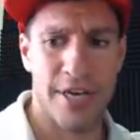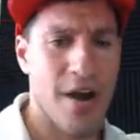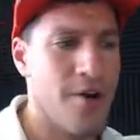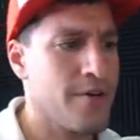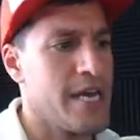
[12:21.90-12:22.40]
the
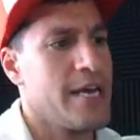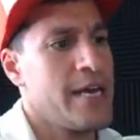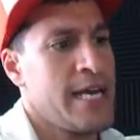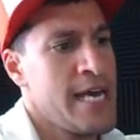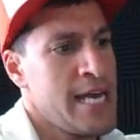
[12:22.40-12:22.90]
code.
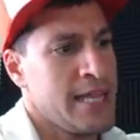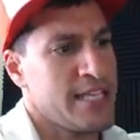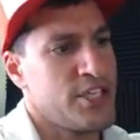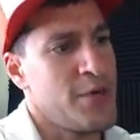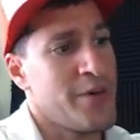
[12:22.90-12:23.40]

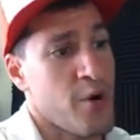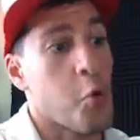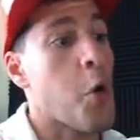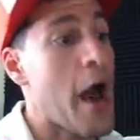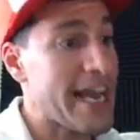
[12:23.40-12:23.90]
Let's do it
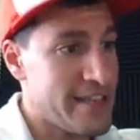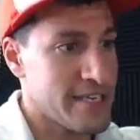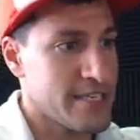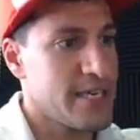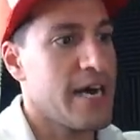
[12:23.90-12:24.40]
right
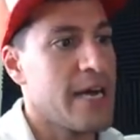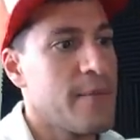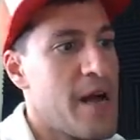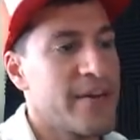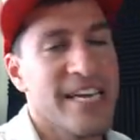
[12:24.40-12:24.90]
this time.
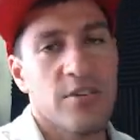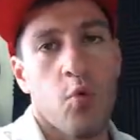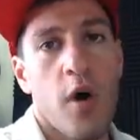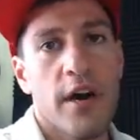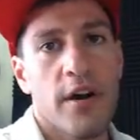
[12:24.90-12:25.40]
I'm gonna guess
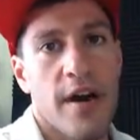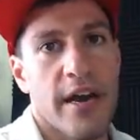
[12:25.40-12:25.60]
water